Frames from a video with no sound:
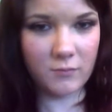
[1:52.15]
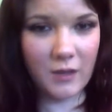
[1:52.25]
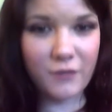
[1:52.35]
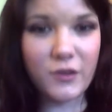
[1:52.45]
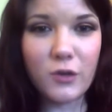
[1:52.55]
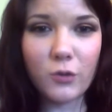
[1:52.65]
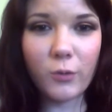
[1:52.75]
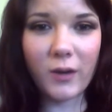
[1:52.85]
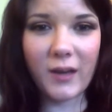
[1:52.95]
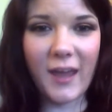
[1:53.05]
if you
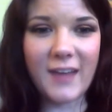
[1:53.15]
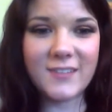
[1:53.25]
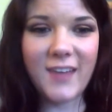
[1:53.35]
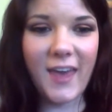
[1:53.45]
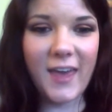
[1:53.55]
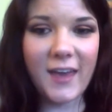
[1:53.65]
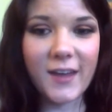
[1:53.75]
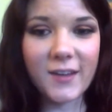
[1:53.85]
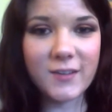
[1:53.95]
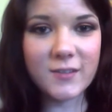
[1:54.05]
were like
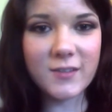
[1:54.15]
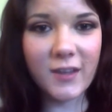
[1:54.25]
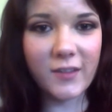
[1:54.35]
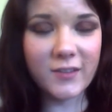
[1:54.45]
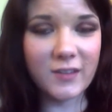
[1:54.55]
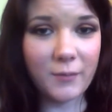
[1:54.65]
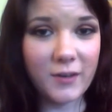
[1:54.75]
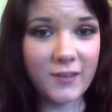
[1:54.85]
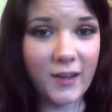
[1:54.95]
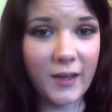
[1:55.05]
tanned in the
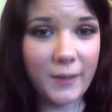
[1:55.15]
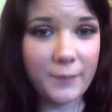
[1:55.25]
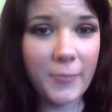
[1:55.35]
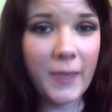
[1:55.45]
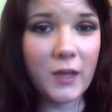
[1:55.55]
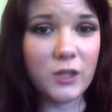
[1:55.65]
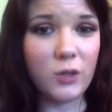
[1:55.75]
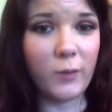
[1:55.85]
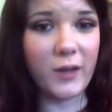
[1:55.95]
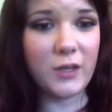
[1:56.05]
summertime,
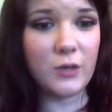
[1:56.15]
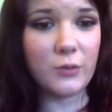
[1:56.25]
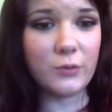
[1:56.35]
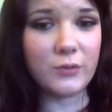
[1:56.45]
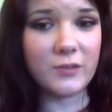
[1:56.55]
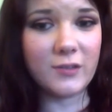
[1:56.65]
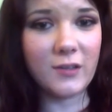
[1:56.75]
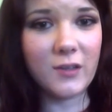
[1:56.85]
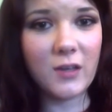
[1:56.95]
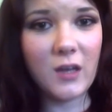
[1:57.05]
you want to use
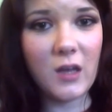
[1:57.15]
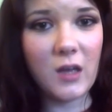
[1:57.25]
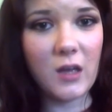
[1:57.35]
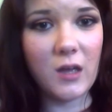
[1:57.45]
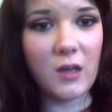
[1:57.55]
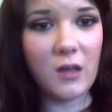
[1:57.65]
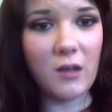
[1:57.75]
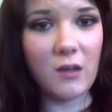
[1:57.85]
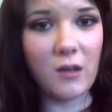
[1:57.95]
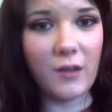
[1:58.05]

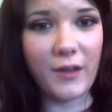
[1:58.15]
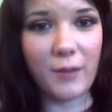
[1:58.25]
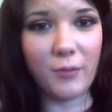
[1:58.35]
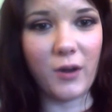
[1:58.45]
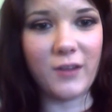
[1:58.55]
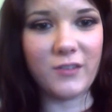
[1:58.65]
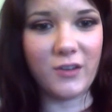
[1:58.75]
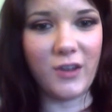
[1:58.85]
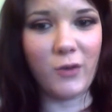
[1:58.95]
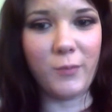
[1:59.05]
like a bronzer
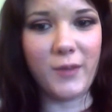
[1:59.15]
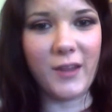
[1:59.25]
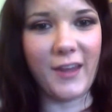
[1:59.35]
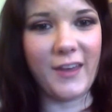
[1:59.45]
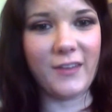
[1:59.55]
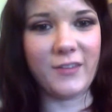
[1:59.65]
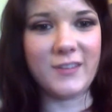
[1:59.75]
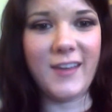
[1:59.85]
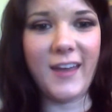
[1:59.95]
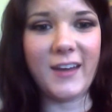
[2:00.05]
that would be like the
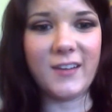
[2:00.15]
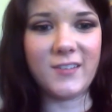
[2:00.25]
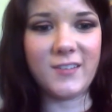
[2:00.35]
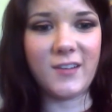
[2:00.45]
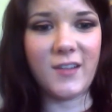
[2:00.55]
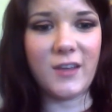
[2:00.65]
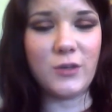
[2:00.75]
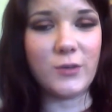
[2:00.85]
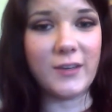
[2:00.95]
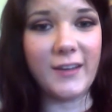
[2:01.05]
tannest that
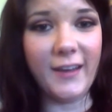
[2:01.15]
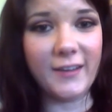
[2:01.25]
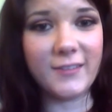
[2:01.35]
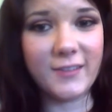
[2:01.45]
you could get,